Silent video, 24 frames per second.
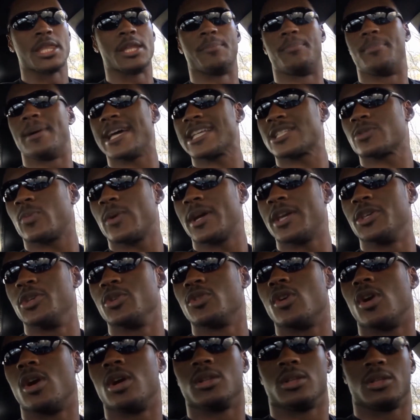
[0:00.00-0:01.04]
The best way
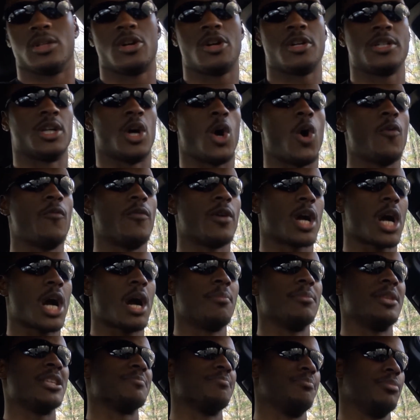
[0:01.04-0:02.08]
you're going to learn to
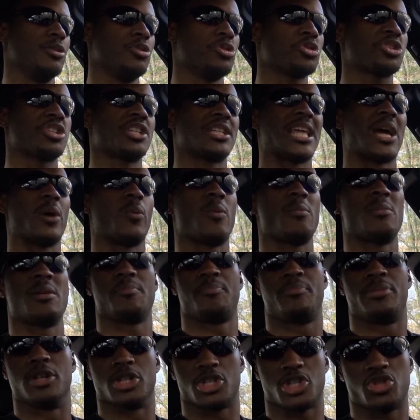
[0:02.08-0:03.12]
overcome this bullshit that
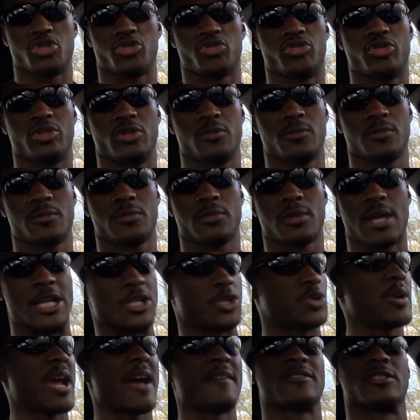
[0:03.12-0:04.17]
women put you through
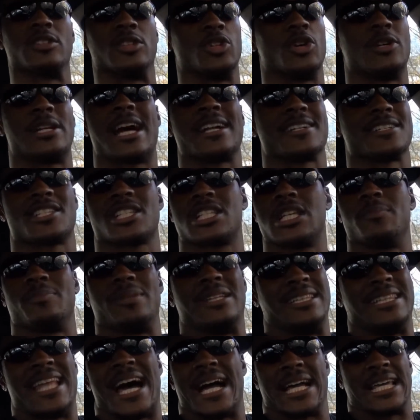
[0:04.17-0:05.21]
is you have to learn how to
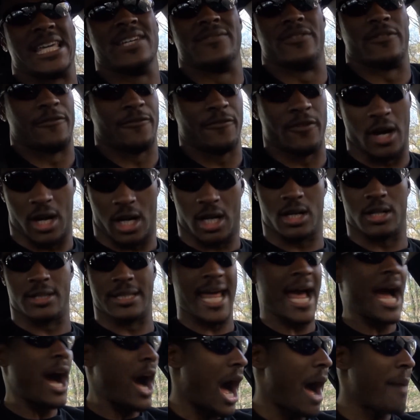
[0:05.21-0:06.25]
simply not give a fuck.
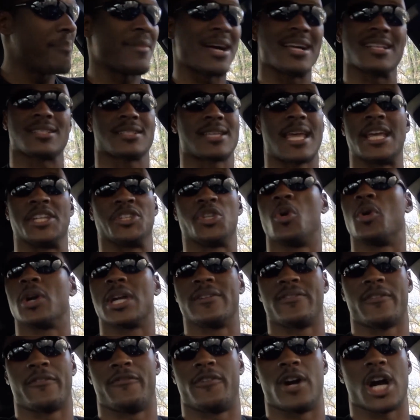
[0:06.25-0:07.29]
Now, I'm not saying
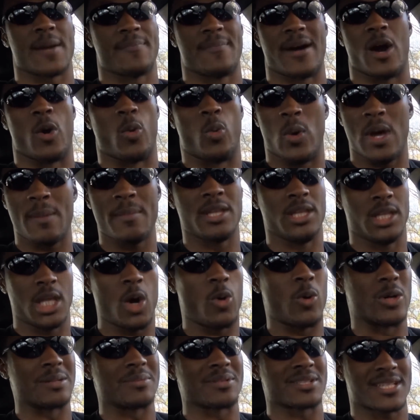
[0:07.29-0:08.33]
don't give a fuck about women.
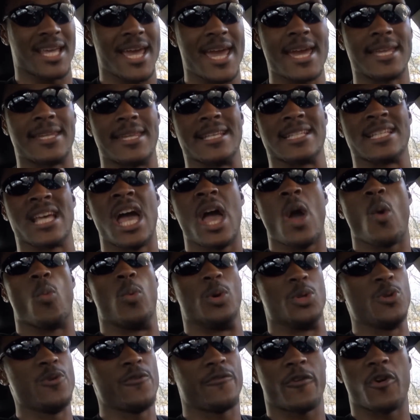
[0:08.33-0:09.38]
No, what I'm saying is
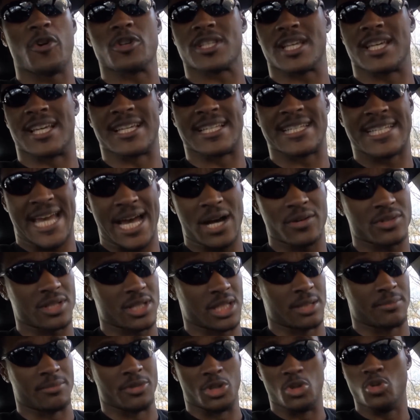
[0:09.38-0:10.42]
when you first
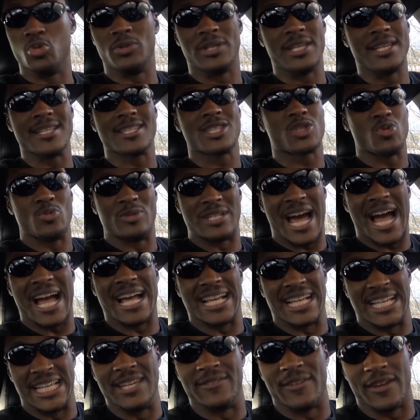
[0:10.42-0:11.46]
encounter them, you need to
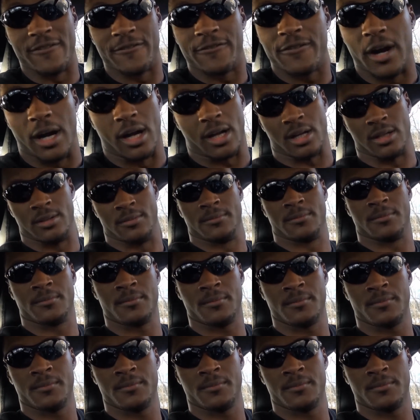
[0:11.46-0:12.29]
not give a fuck.